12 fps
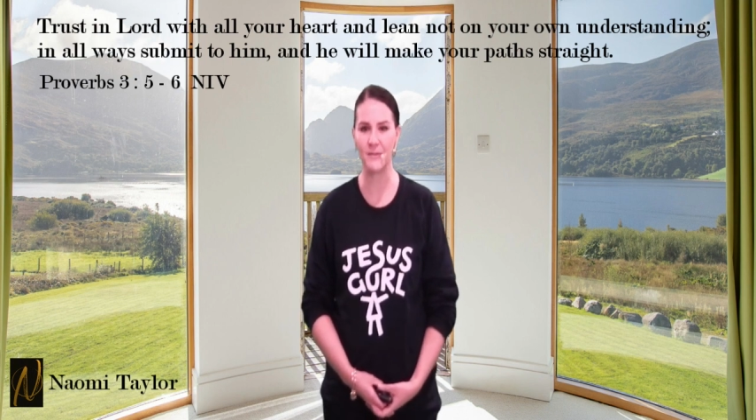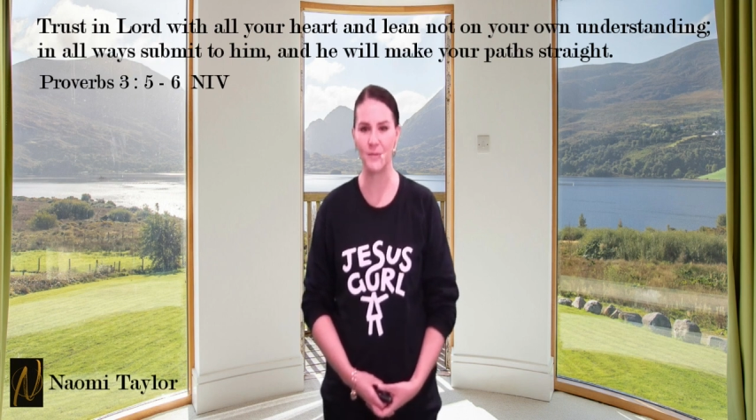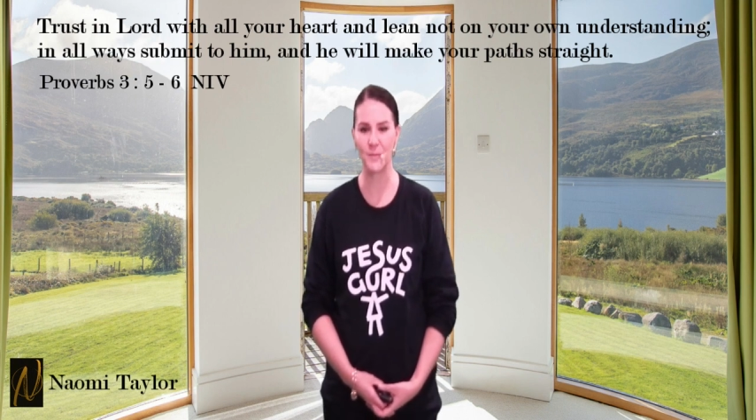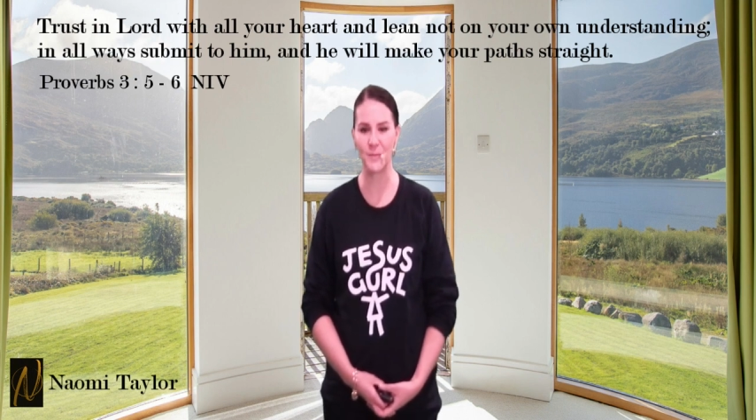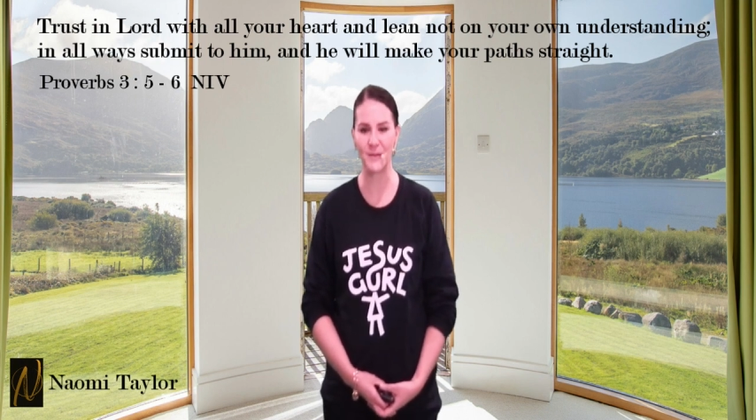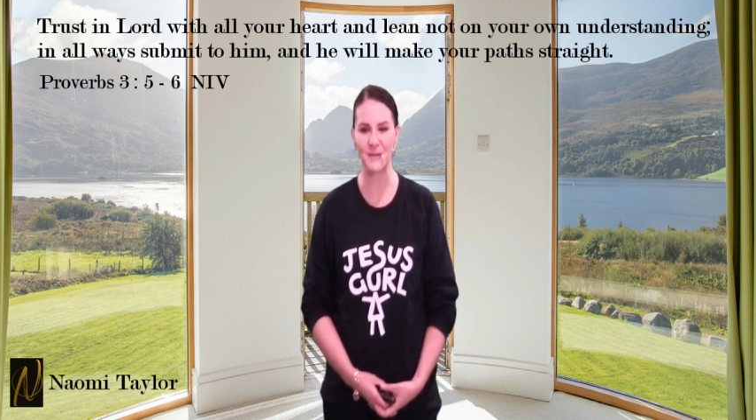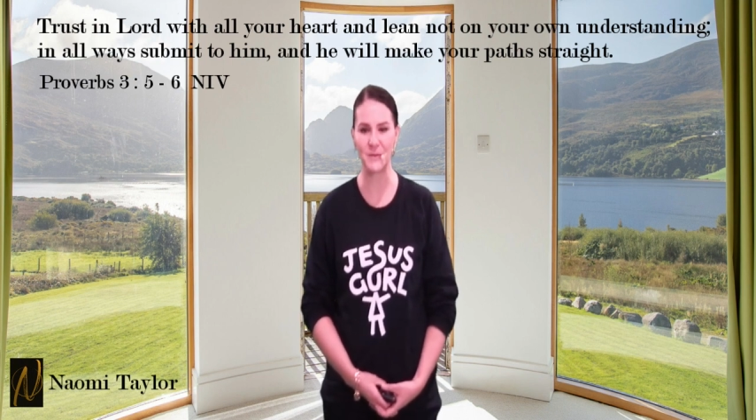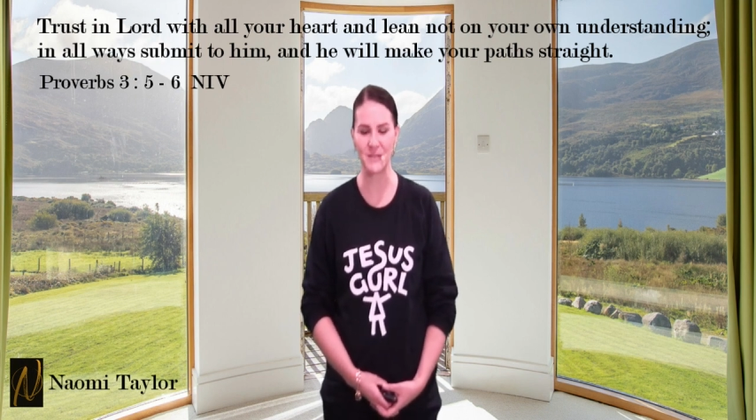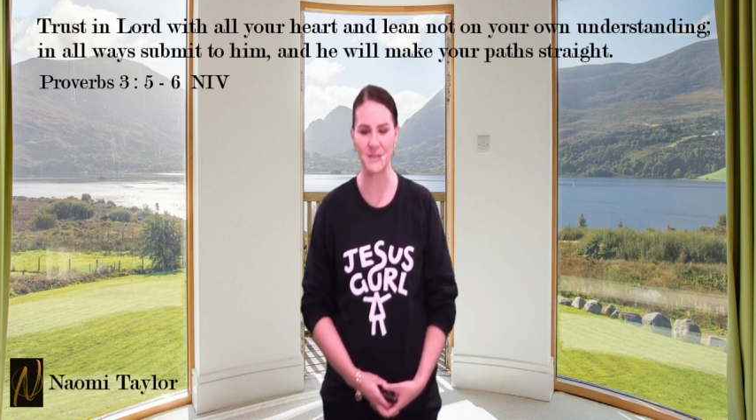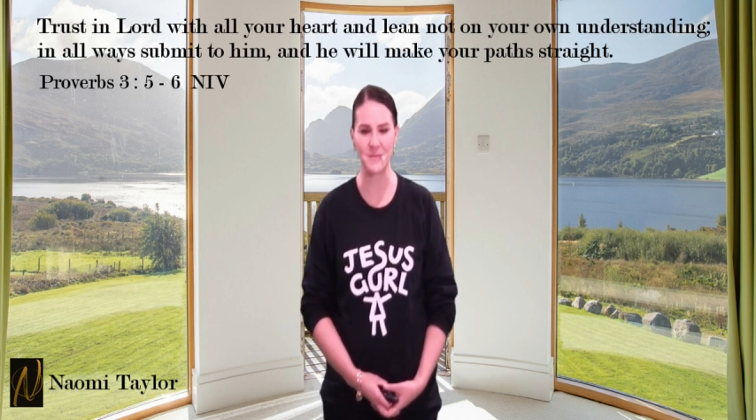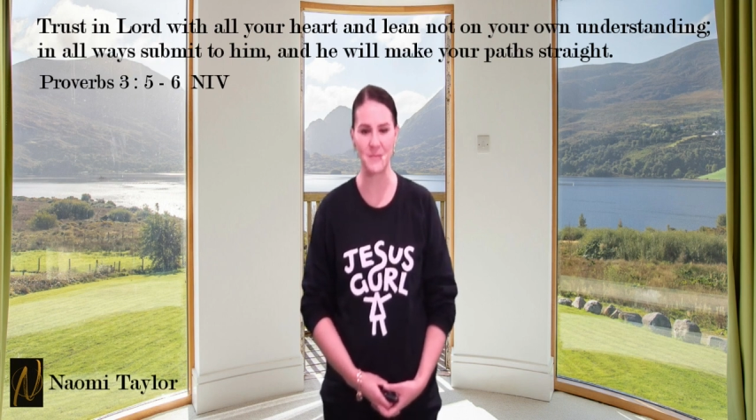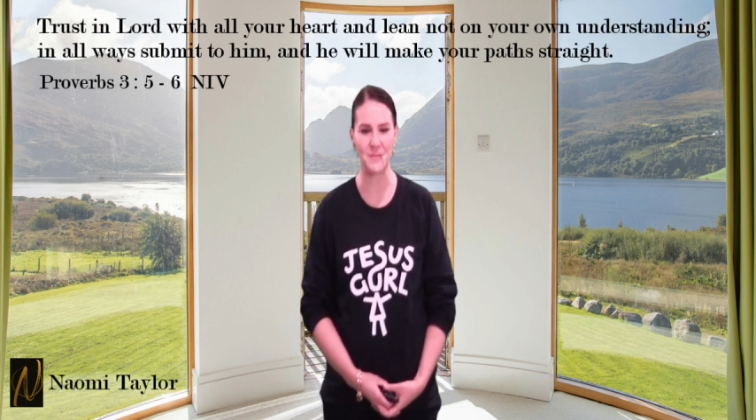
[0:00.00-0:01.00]
of a pretty
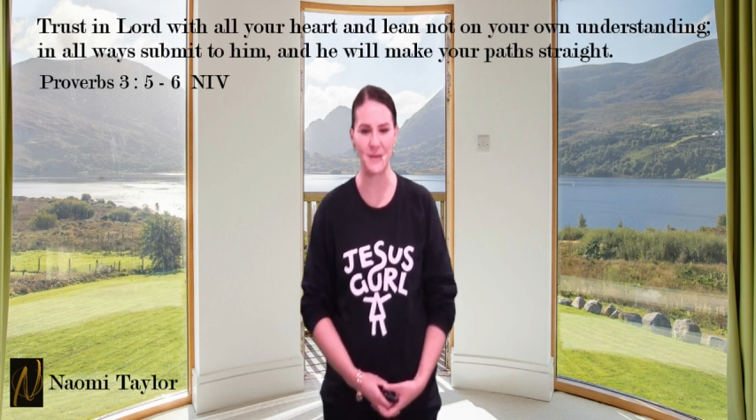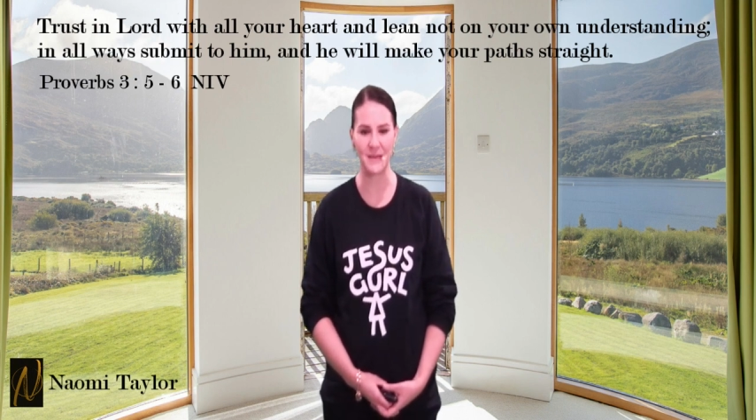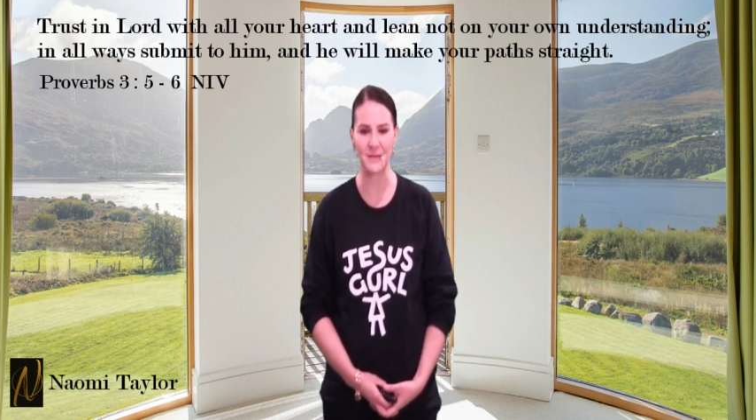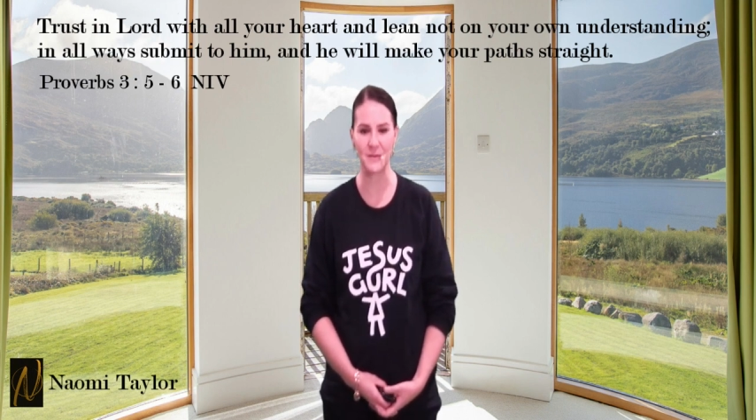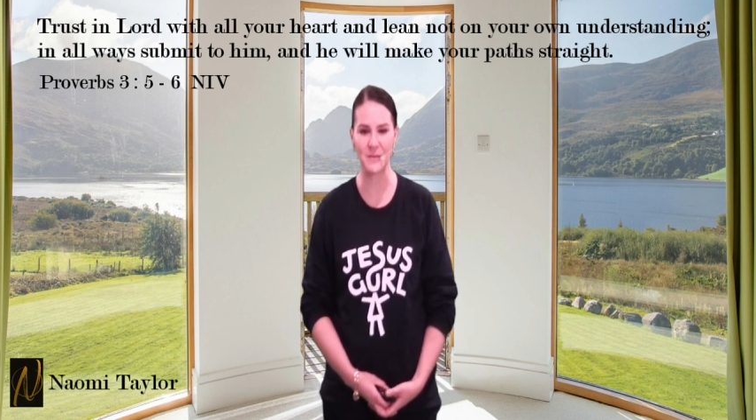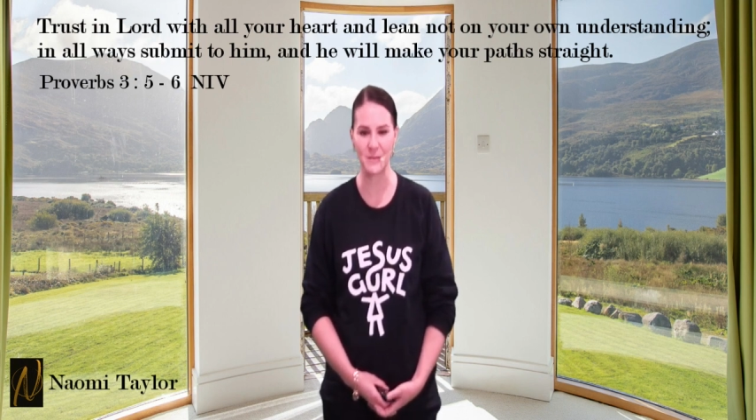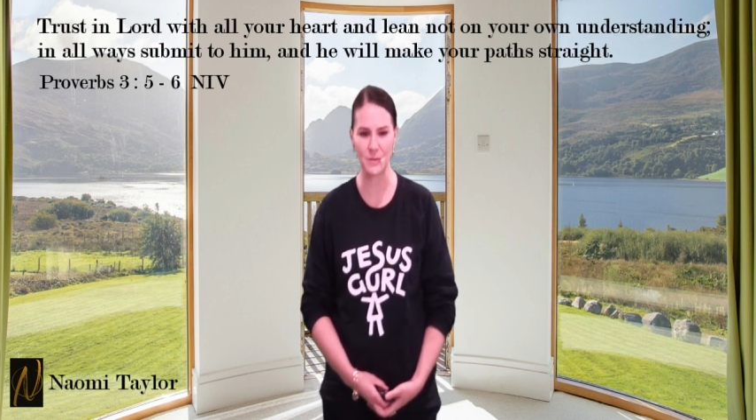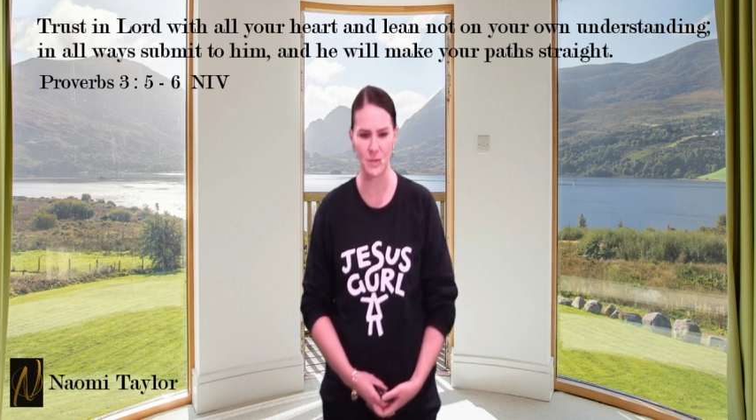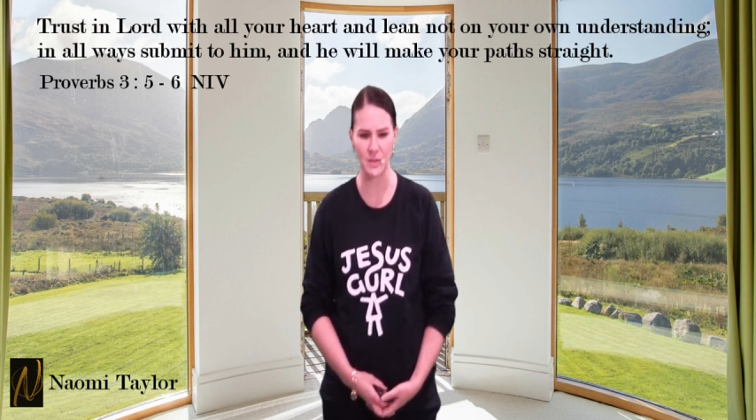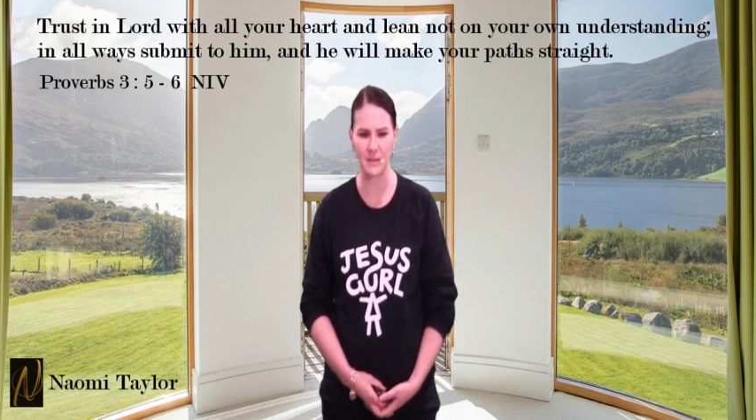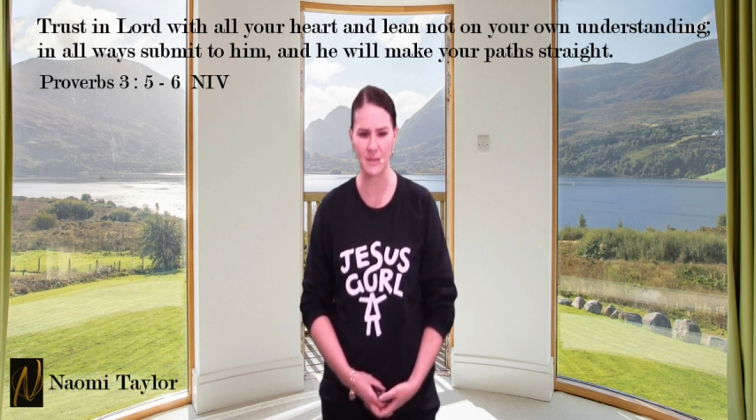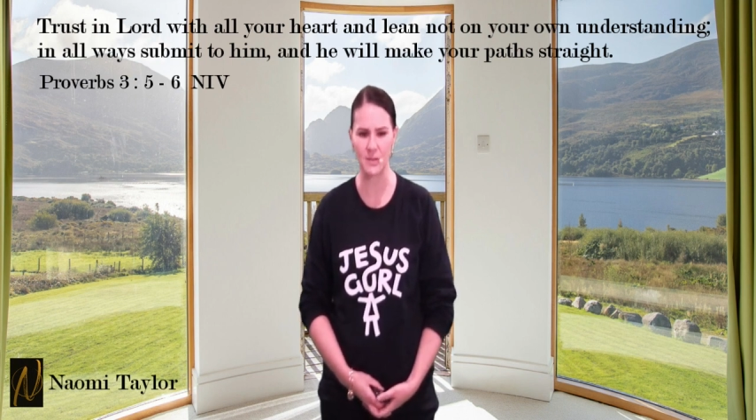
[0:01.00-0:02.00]
awesome Pentecostal
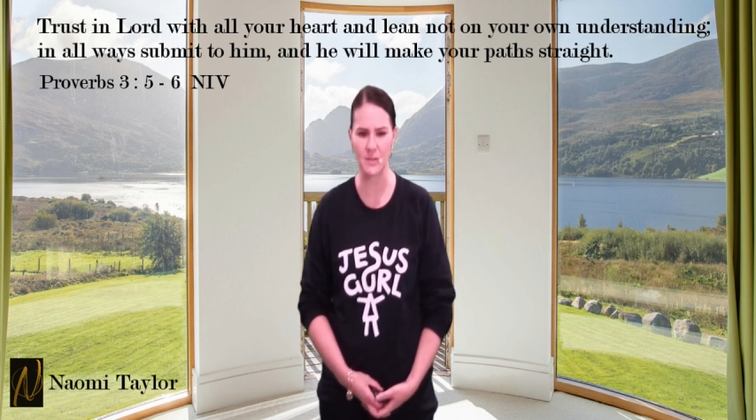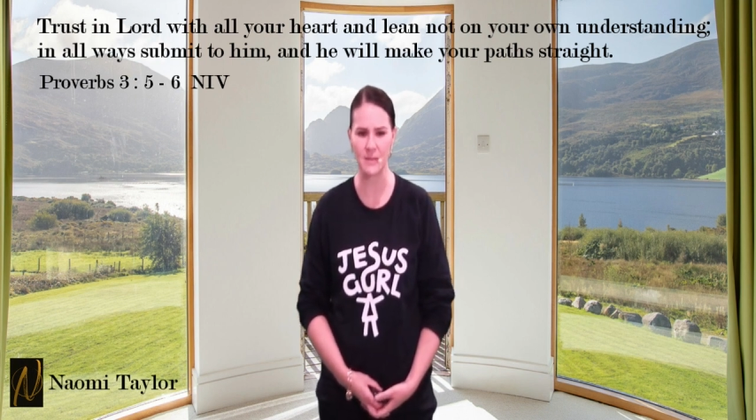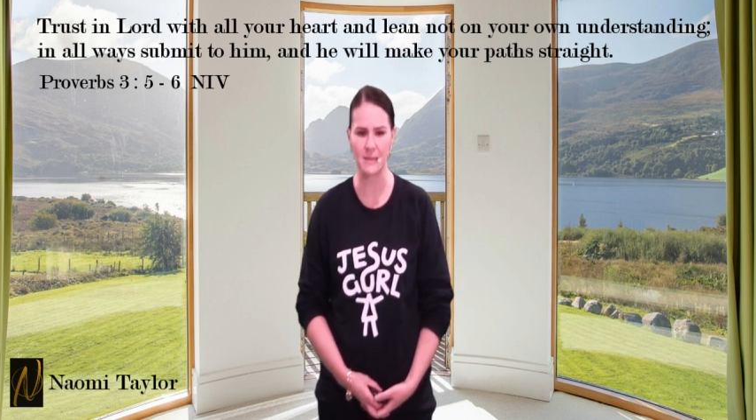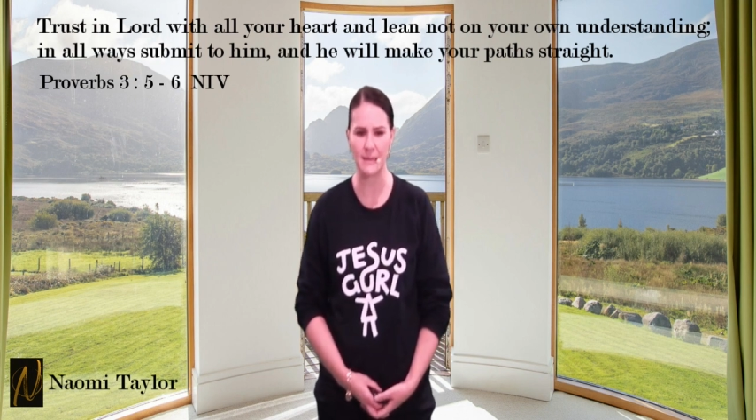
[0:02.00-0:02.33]
church.